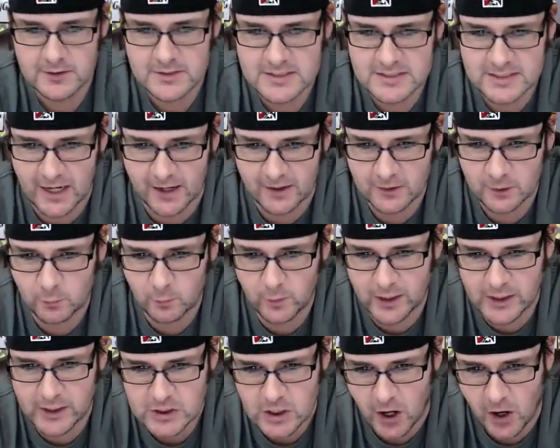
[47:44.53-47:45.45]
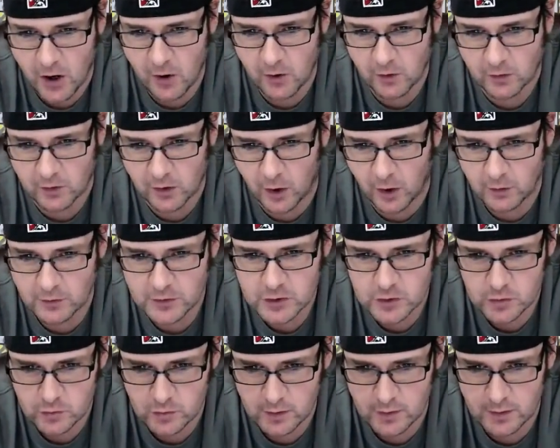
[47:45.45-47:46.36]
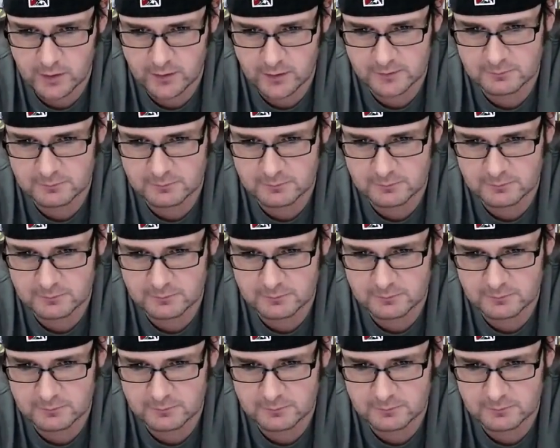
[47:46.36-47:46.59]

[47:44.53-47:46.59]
Scarlet Witch, Hulk, Ultra